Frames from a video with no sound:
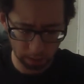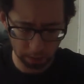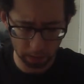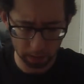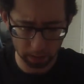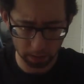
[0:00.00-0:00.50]

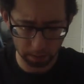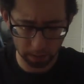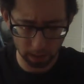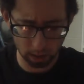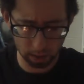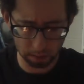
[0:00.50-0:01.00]
But
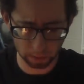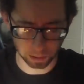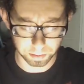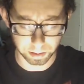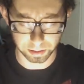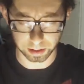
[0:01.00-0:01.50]
comparing
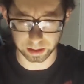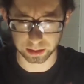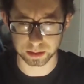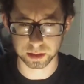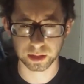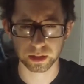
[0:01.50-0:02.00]
both of
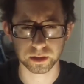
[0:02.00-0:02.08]
these,